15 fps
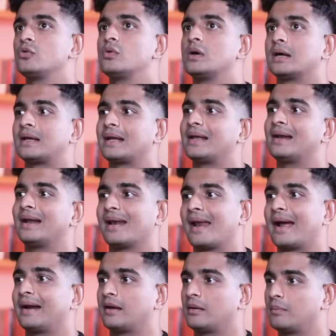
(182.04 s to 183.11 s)
you attain
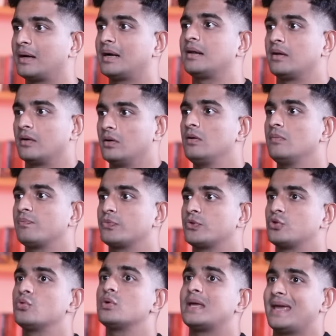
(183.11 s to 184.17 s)
enlightenment here,
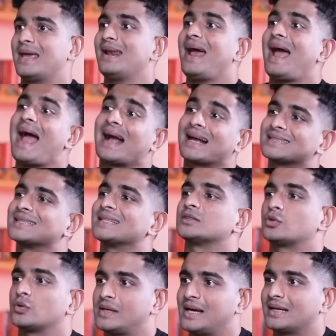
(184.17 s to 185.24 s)
you gain
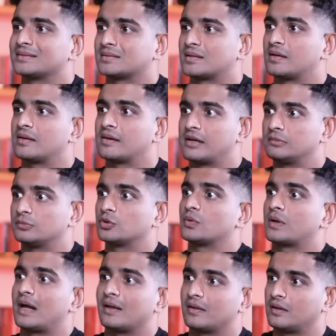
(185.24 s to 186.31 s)
access to the astral realm.
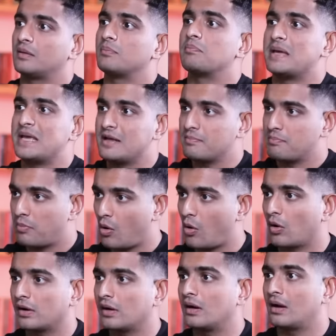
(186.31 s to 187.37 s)
So, rather than being
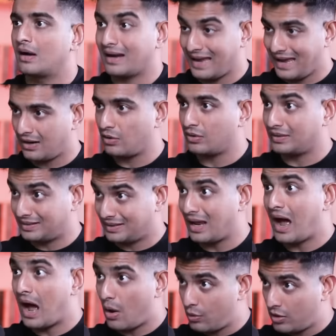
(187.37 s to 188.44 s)
born again on
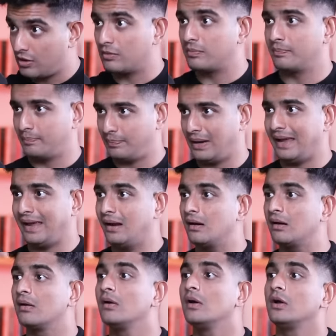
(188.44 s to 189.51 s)
our
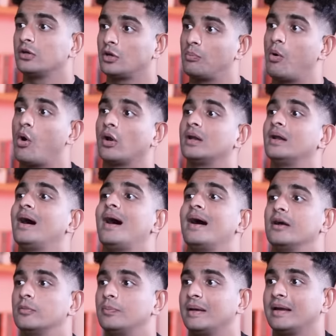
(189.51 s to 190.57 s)
plane, you're born in a
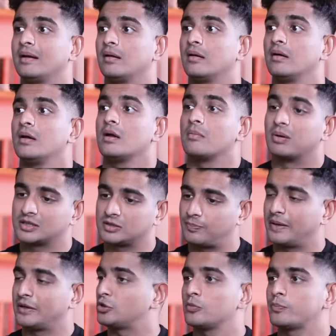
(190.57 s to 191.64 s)
higher plane. But
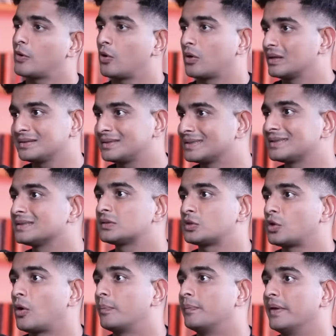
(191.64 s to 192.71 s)
spiritual progress doesn't
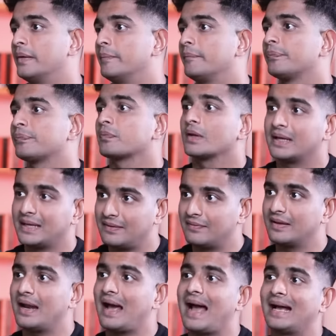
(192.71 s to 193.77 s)
stop there.
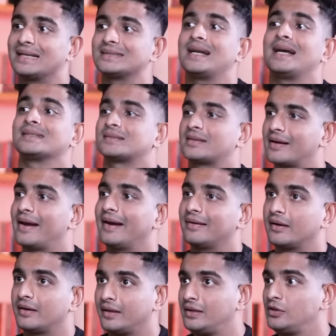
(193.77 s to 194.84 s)
Even as an astral
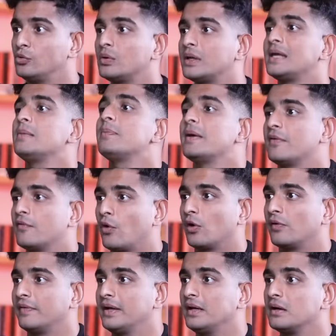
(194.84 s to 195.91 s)
entity, you keep
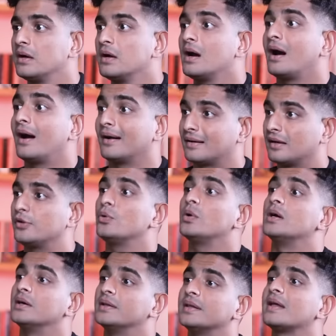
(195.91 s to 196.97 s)
evolving until you
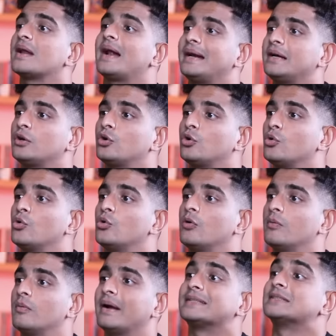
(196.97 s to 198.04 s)
earn the right to
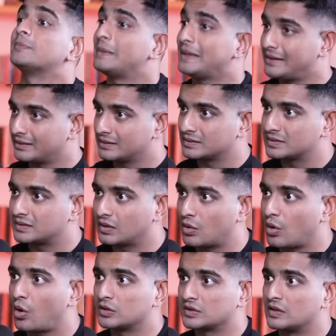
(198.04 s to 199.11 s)
experience the
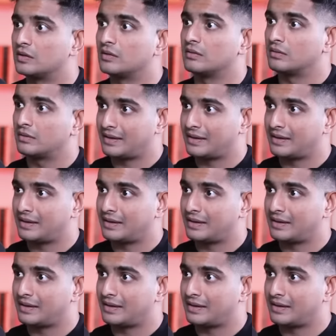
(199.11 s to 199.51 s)
causal